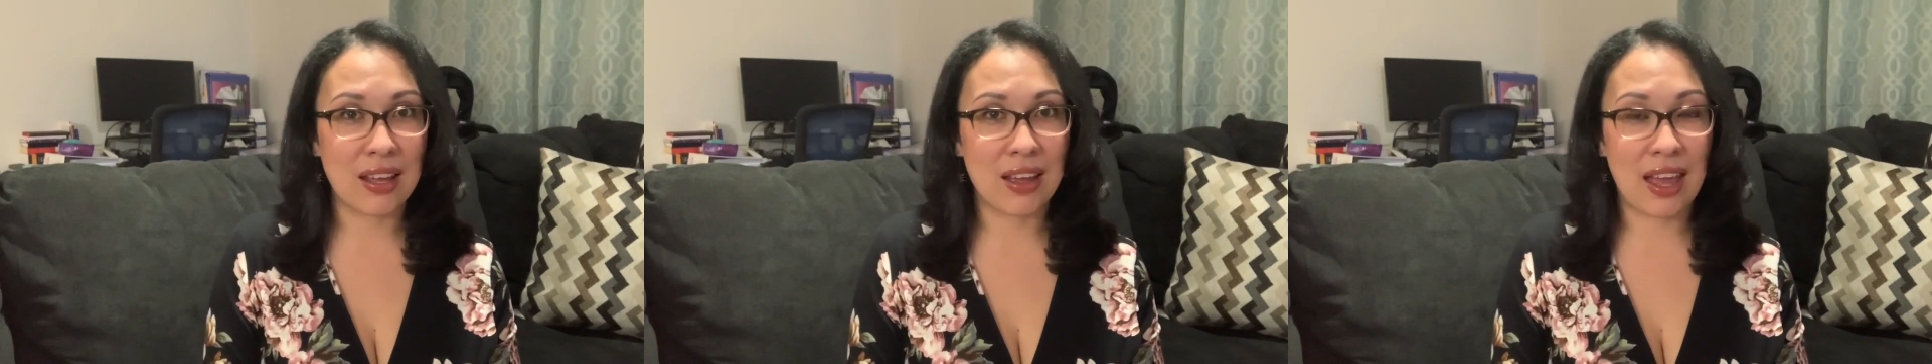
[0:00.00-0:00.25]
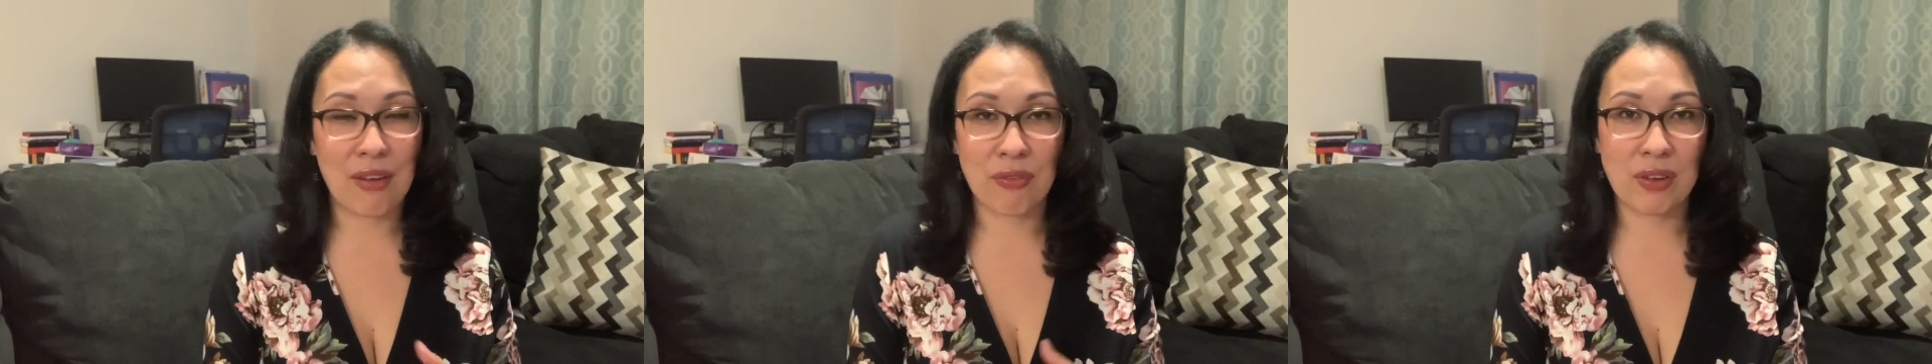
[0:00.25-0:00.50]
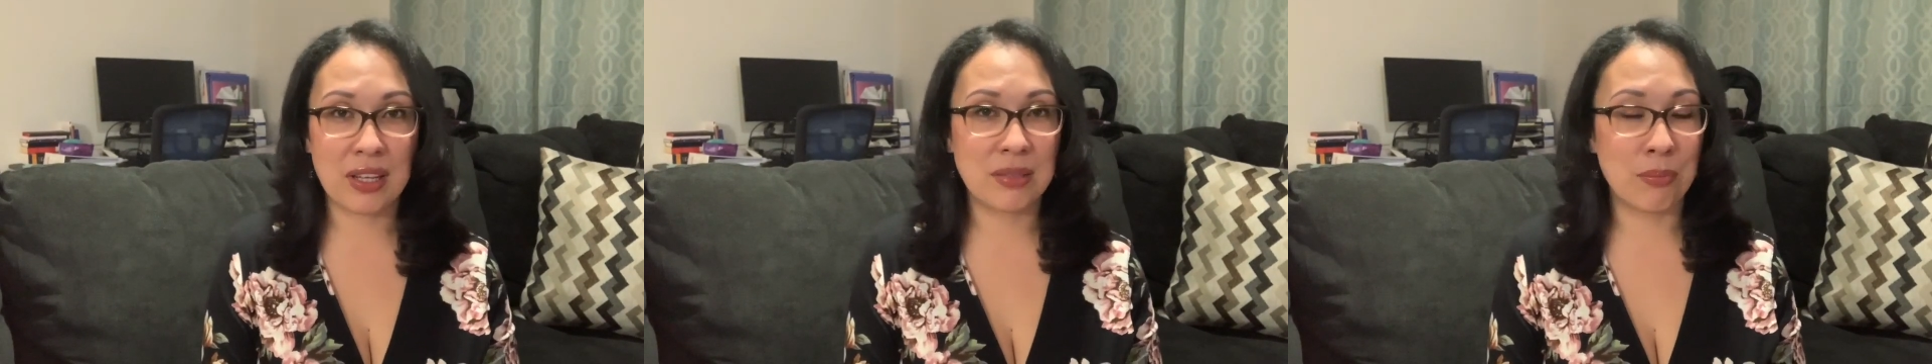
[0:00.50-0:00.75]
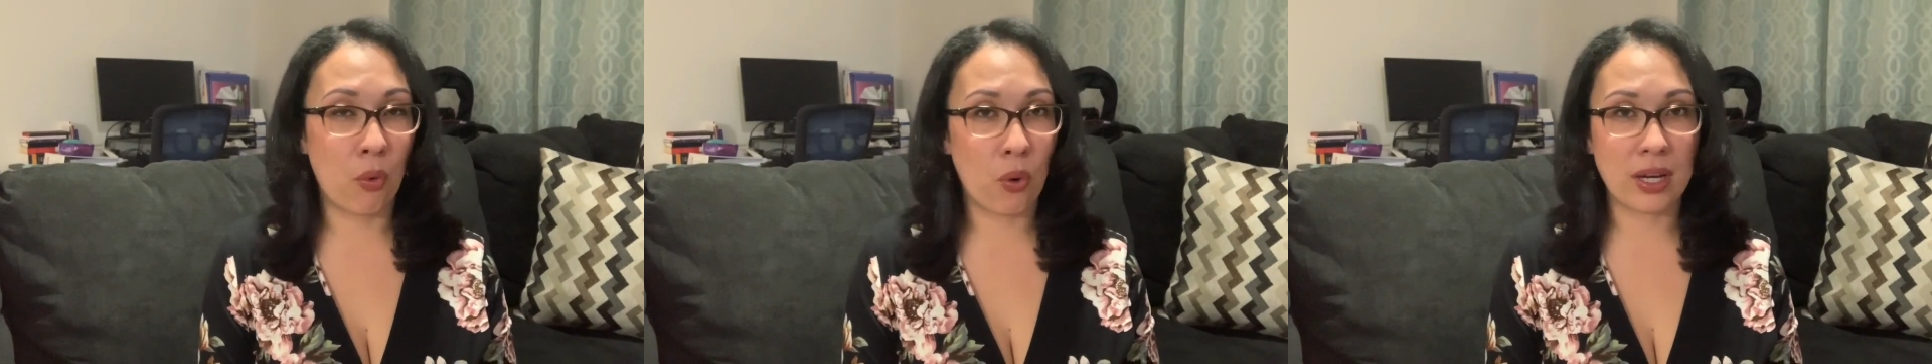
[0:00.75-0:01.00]
every
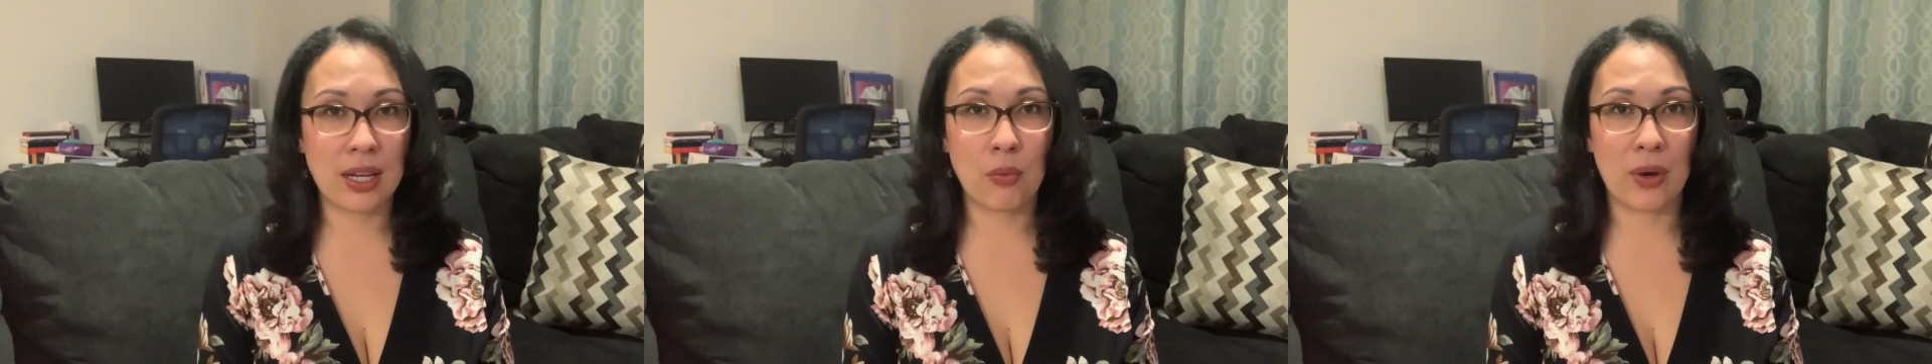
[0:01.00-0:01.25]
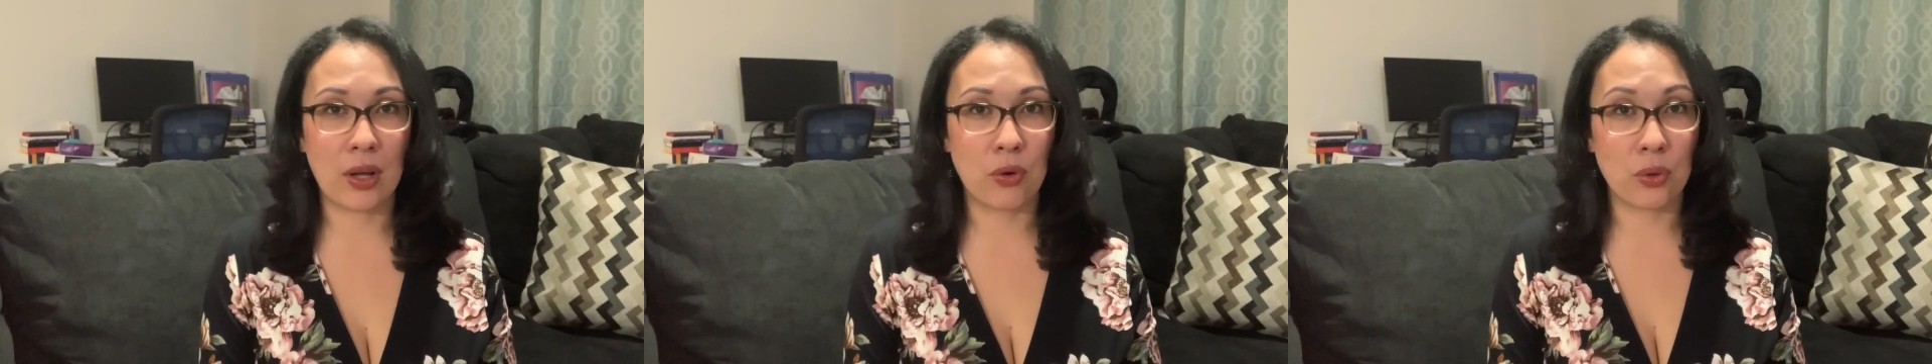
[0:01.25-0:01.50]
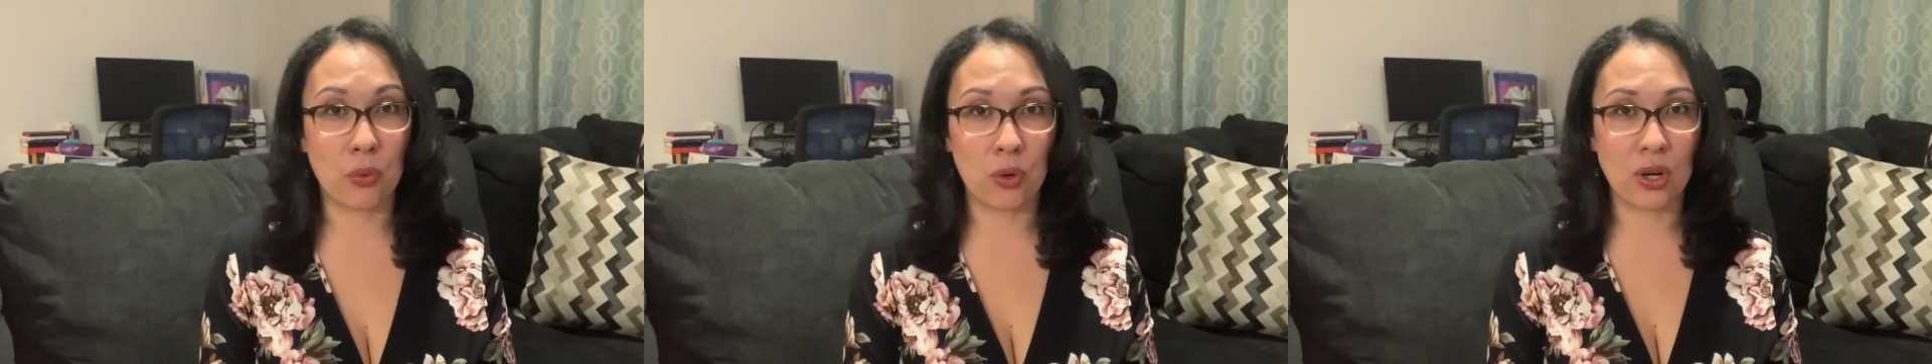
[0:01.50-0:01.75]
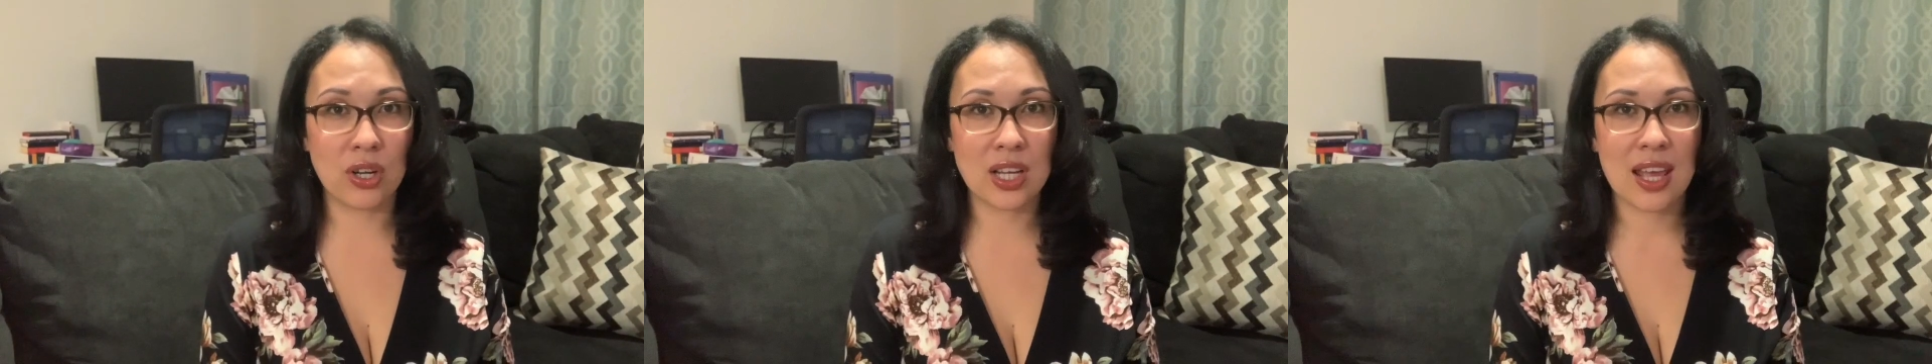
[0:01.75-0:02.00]
morning when I go to
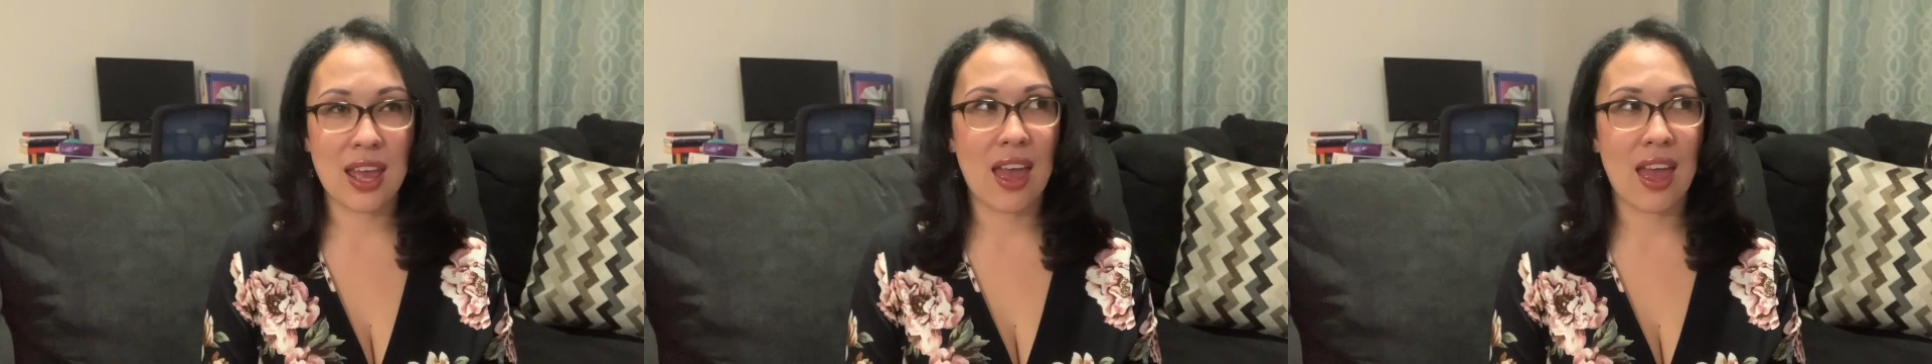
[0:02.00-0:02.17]
work,